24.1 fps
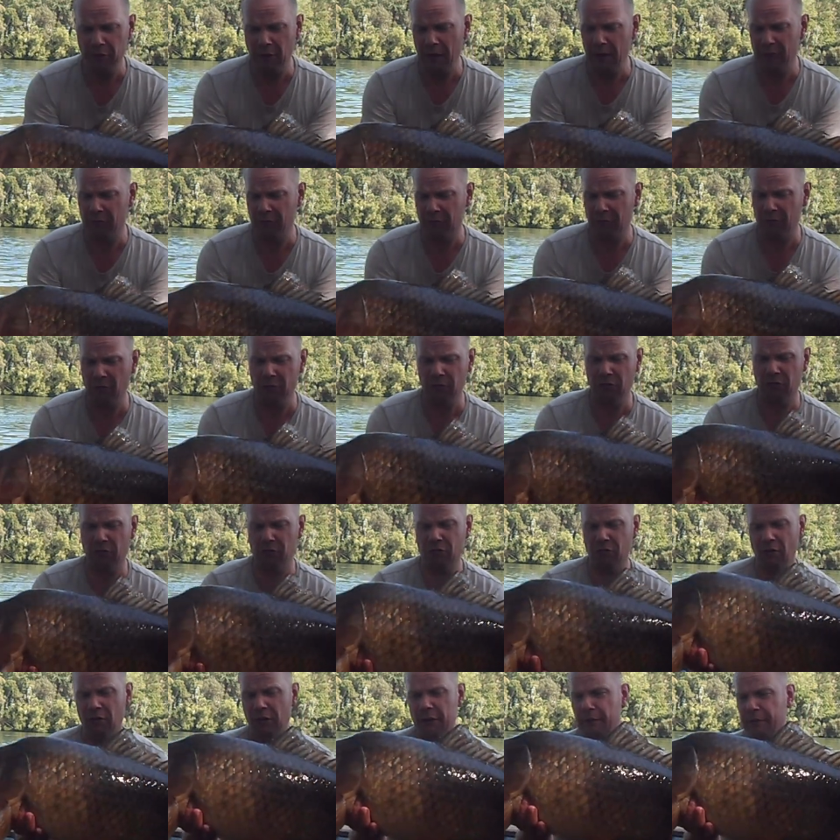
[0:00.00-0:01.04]
They're good
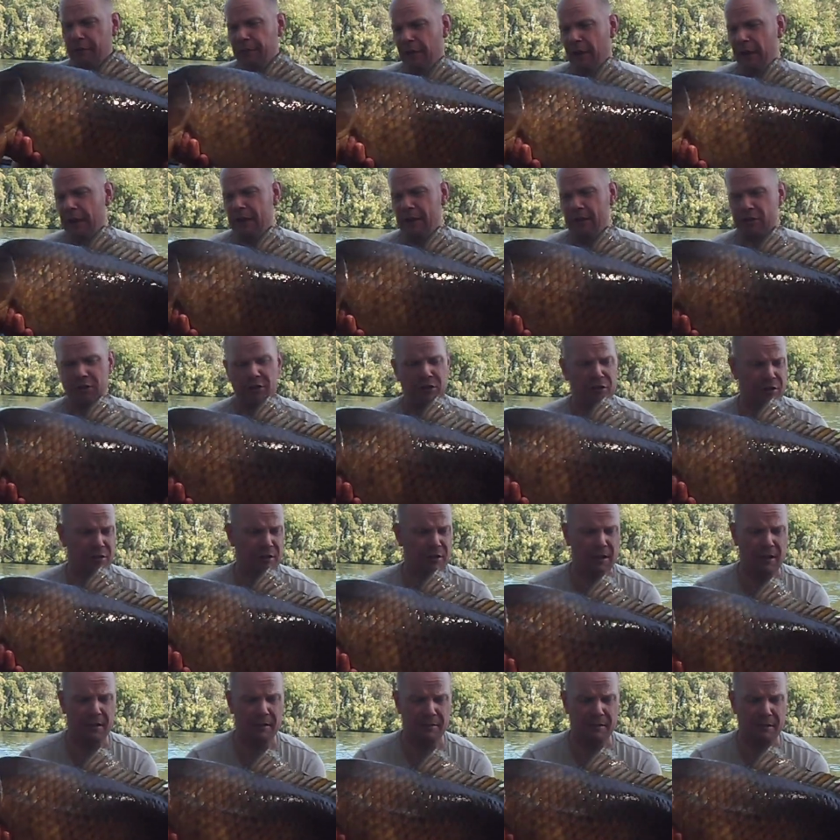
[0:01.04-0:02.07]
solid fish.
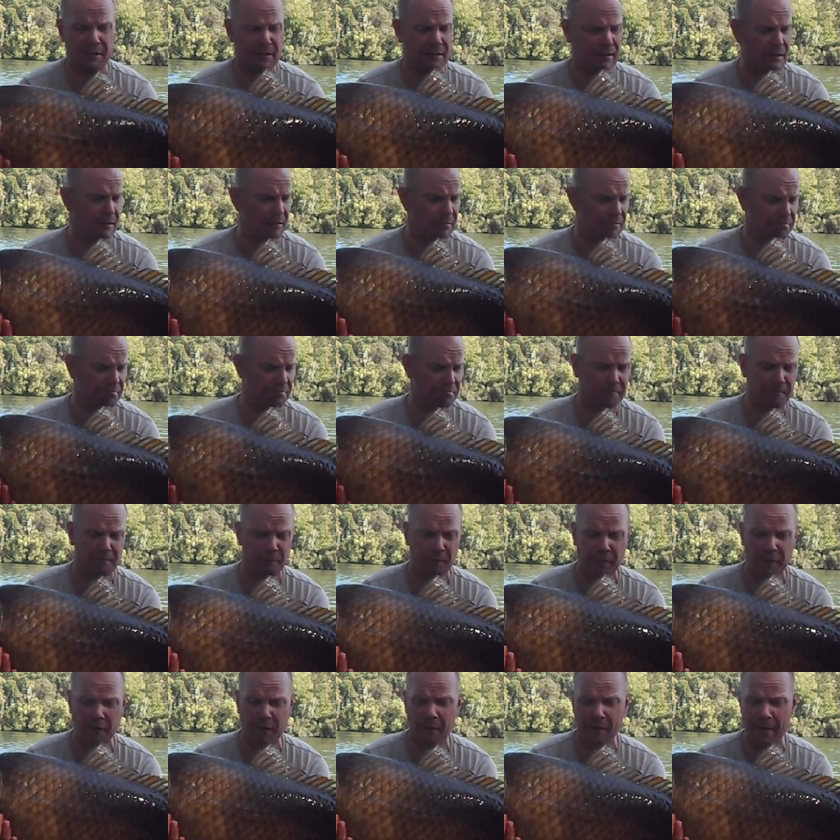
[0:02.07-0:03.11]
They do
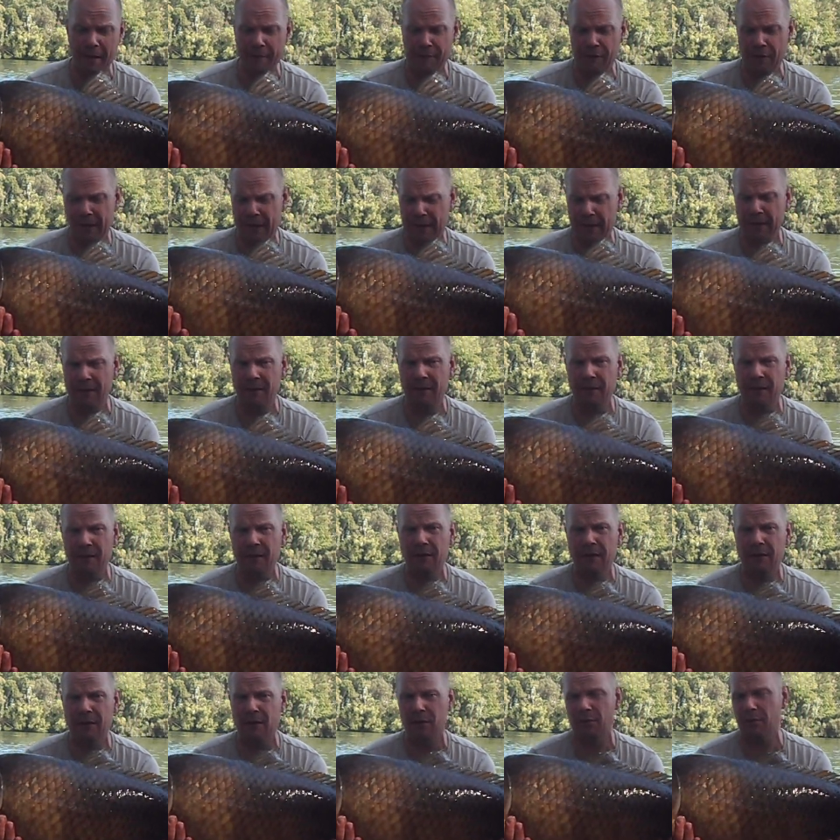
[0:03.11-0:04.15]
feel heavy, you
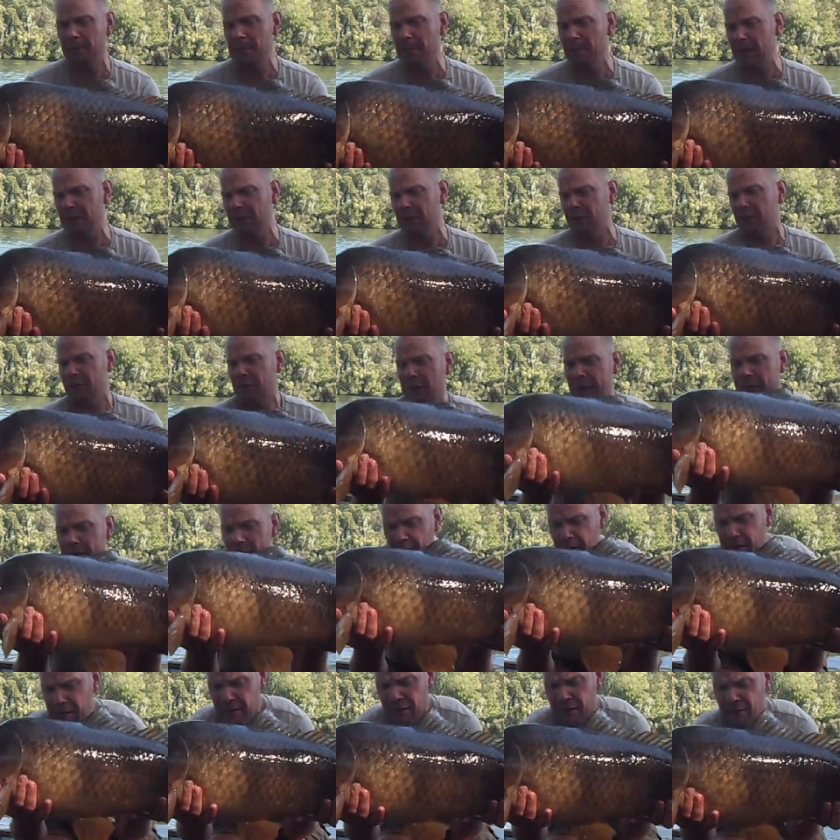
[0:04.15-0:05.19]
know, they've got
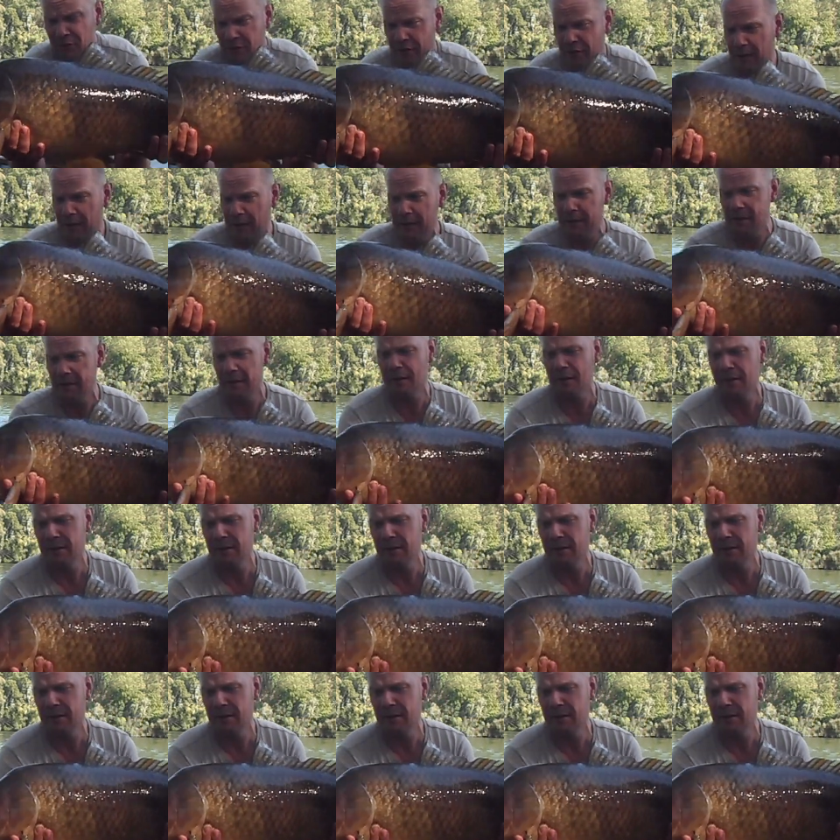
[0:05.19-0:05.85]
great condition.